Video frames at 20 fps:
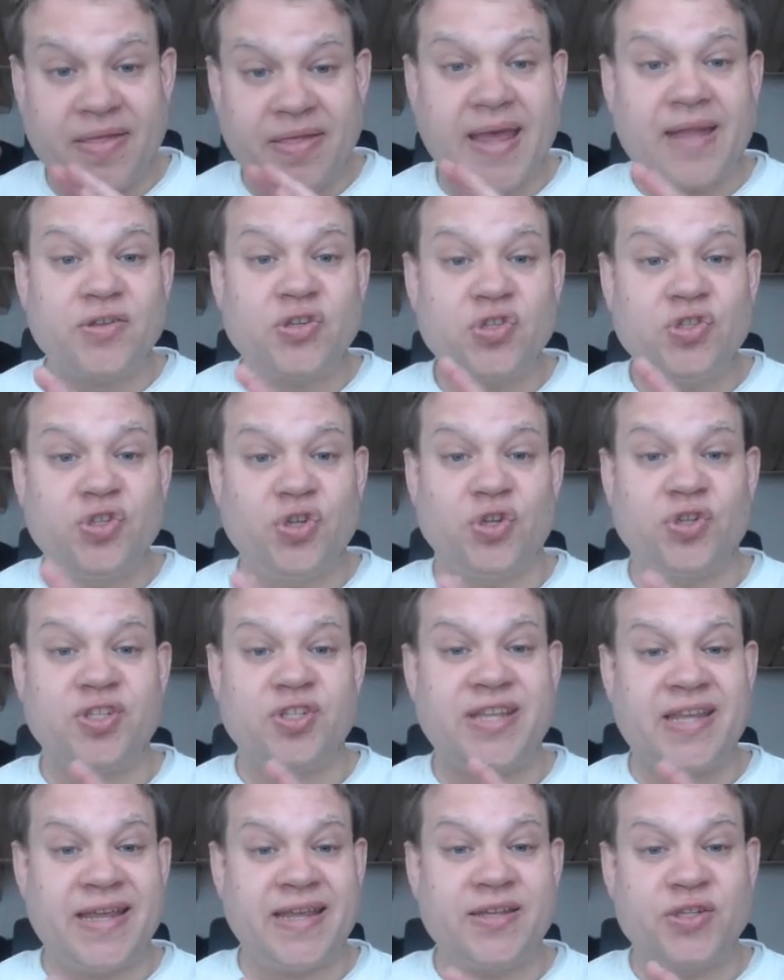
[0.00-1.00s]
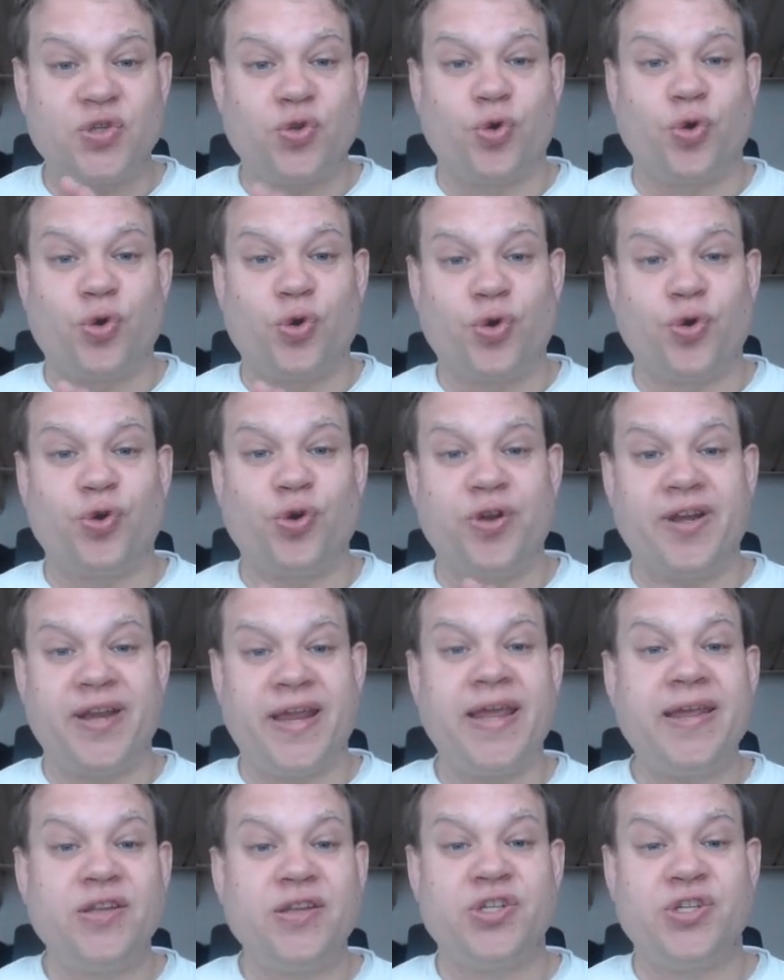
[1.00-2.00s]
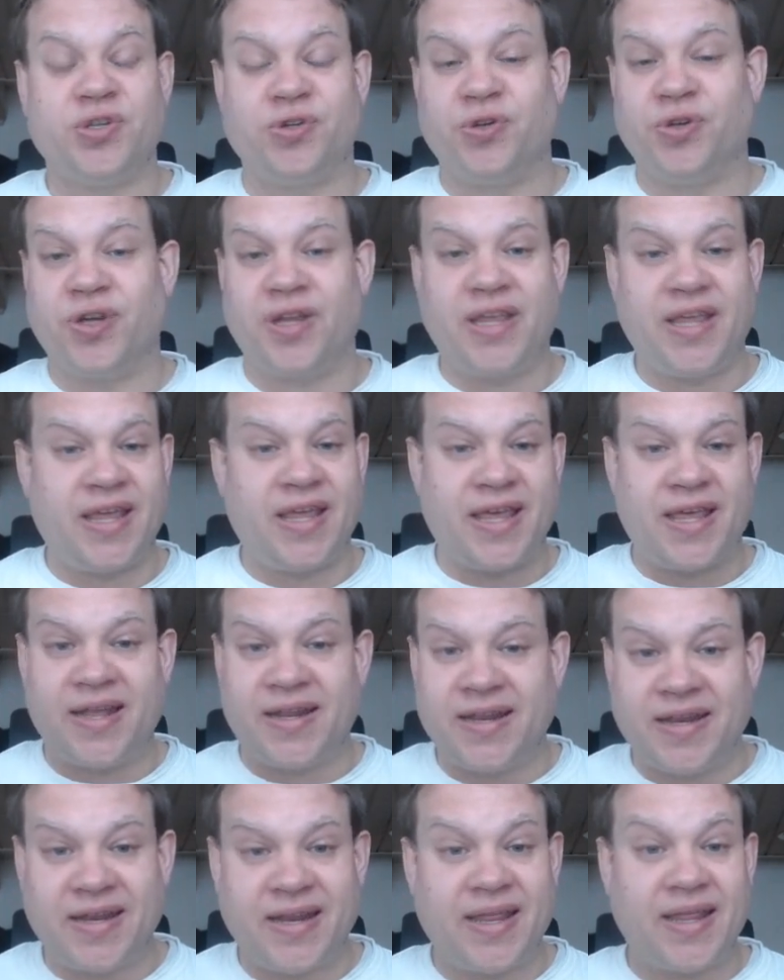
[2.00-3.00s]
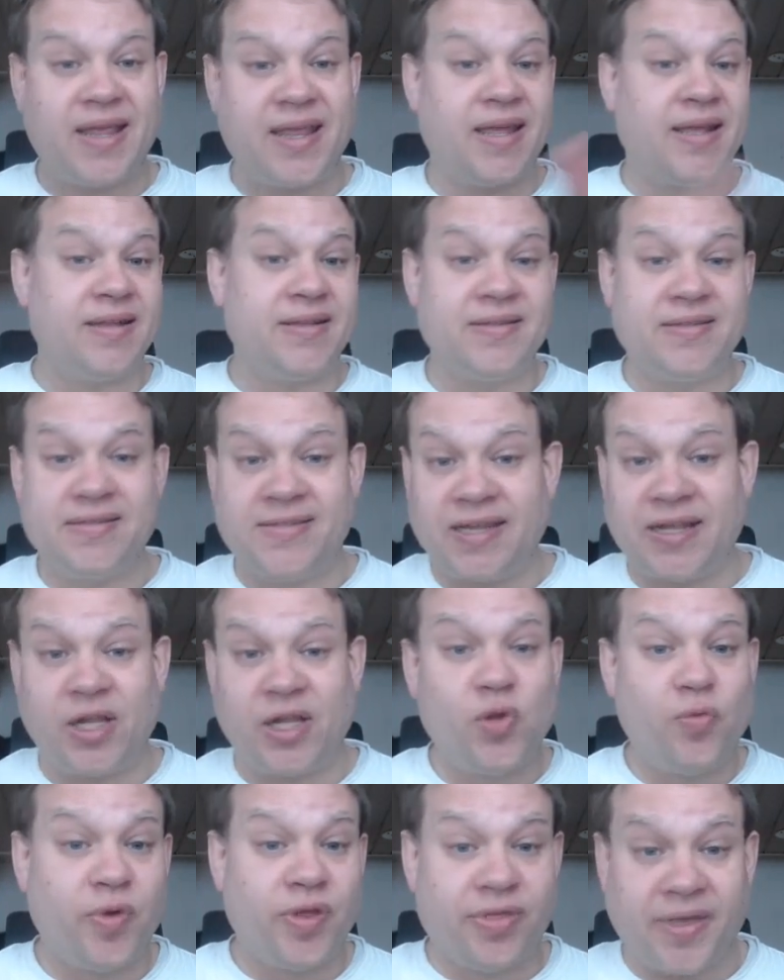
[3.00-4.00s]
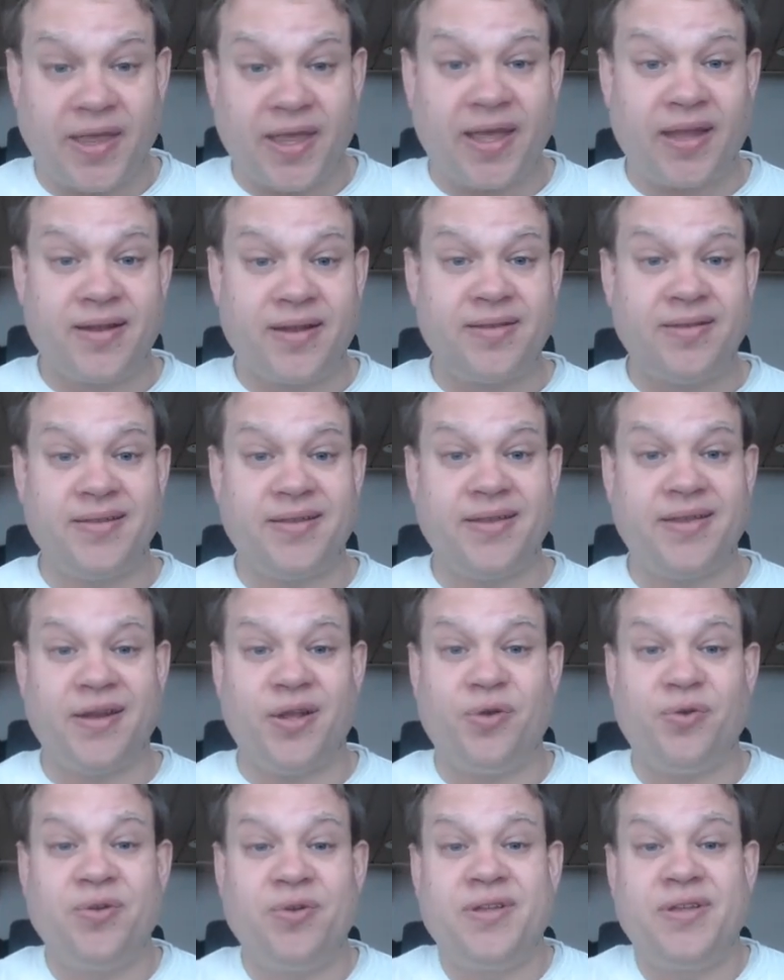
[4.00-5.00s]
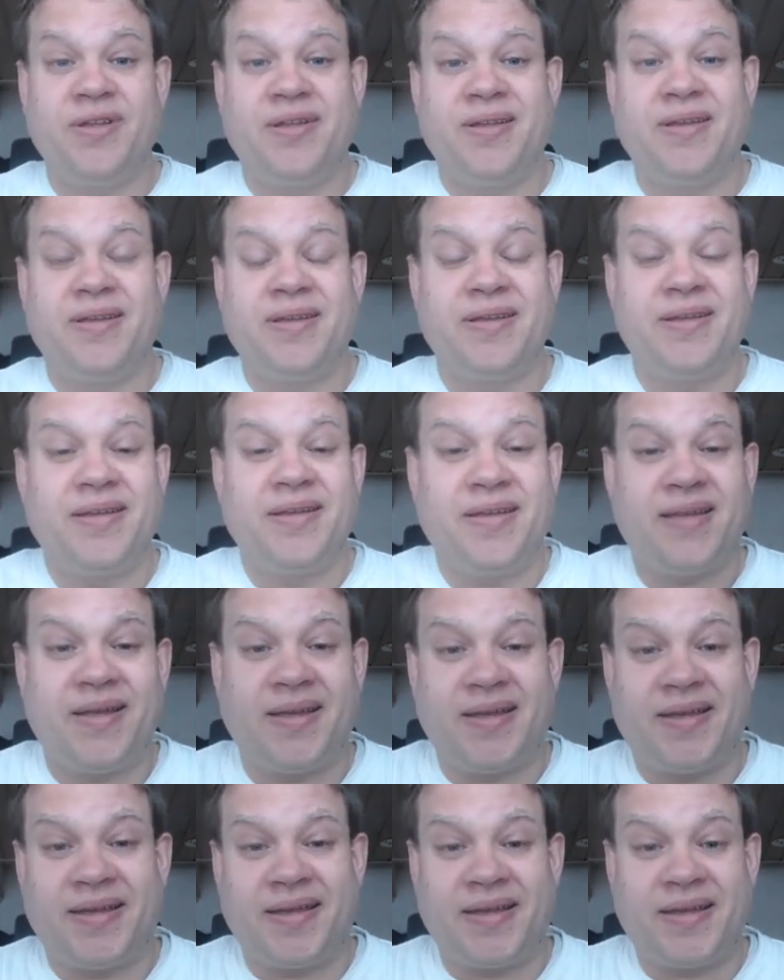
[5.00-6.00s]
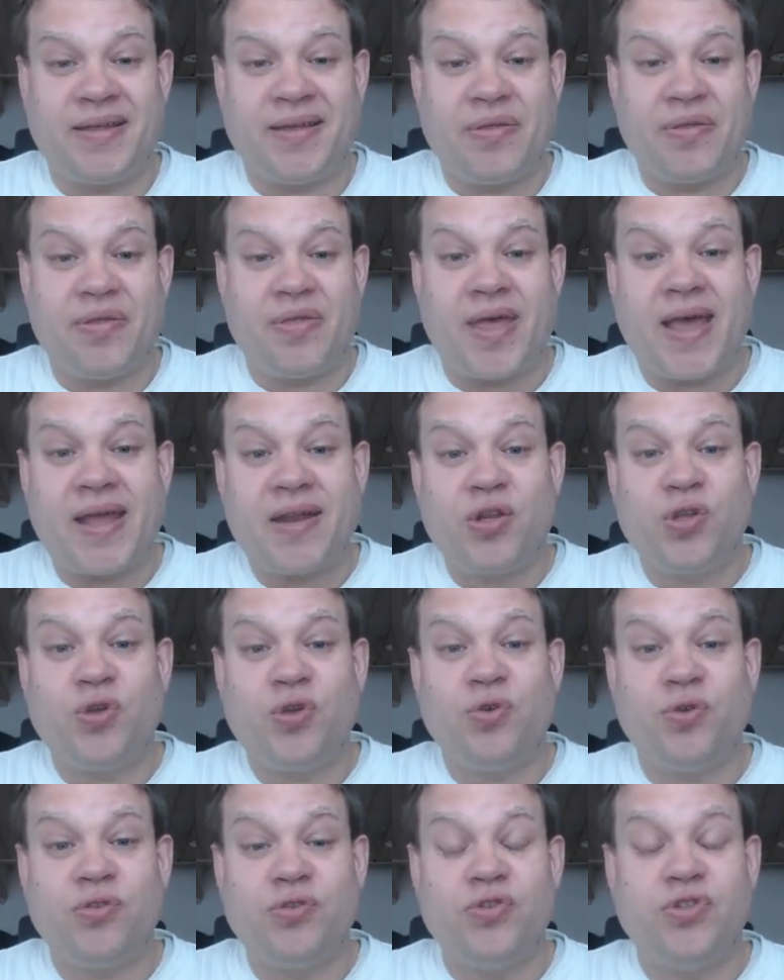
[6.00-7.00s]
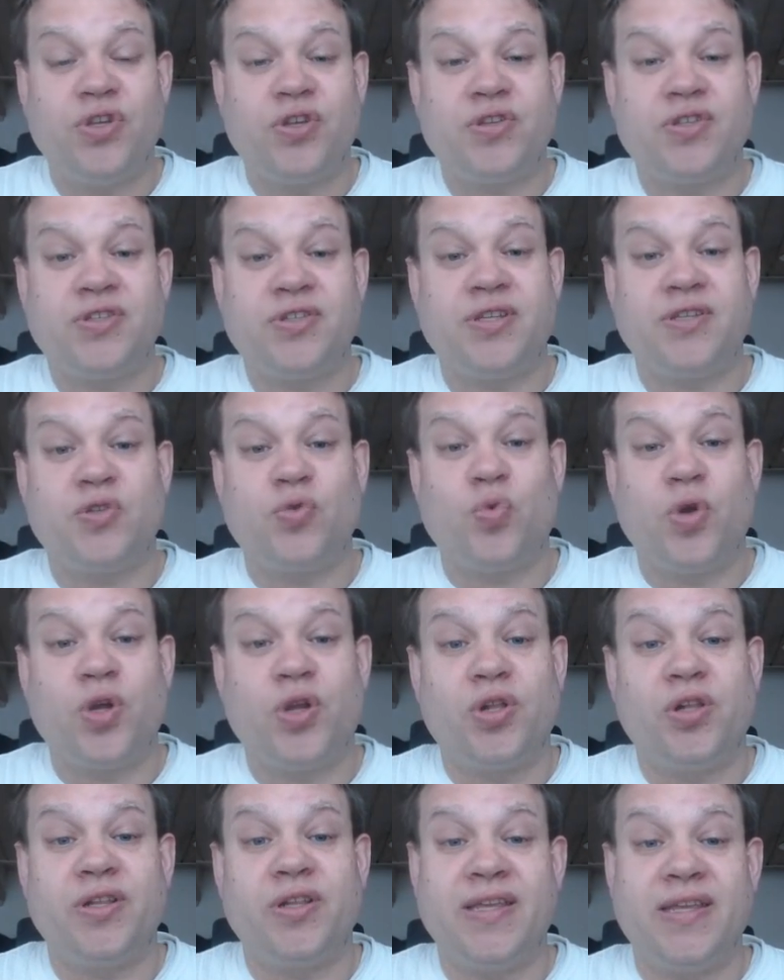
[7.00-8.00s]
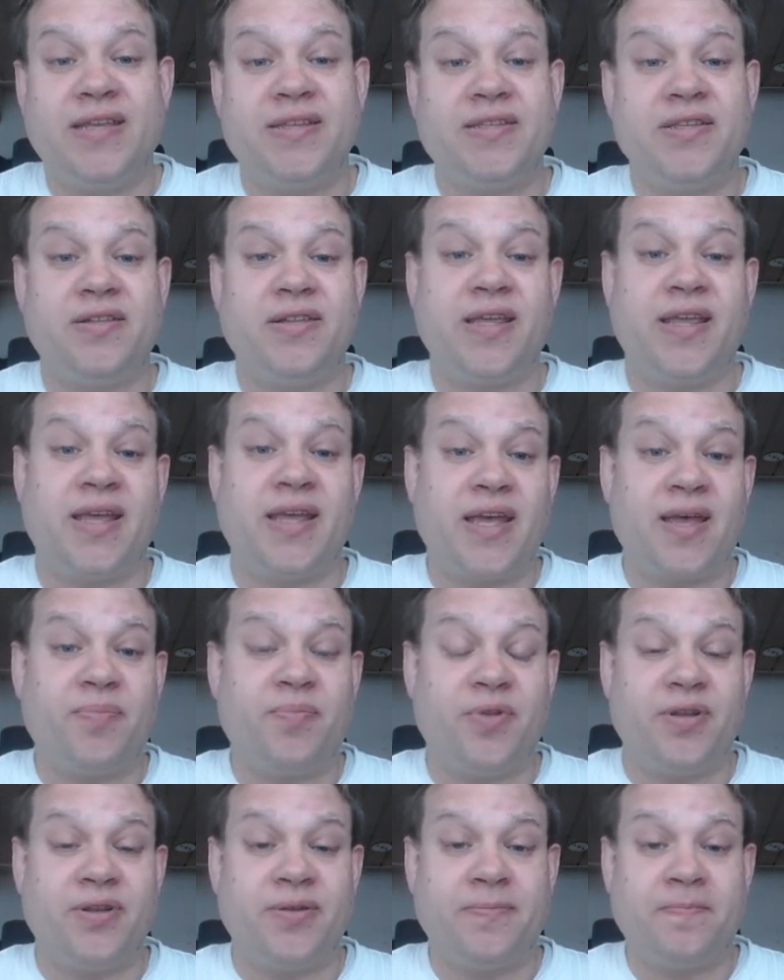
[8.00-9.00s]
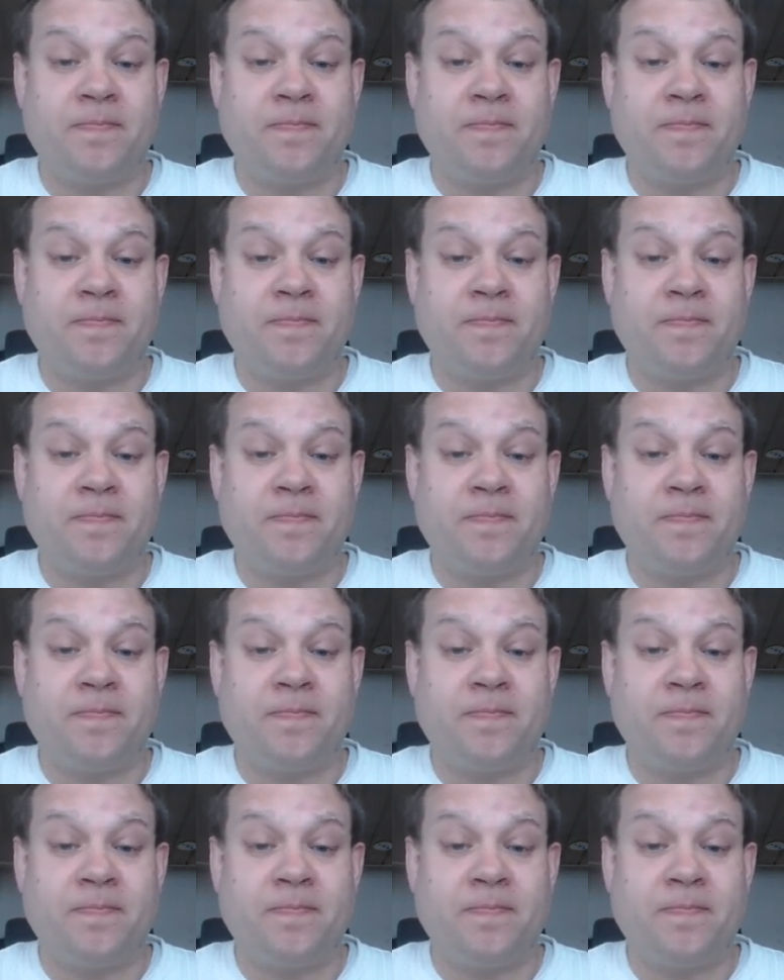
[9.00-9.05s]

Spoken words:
That's just his or her nature, and to hell with that, you know. That could just as well easily happen.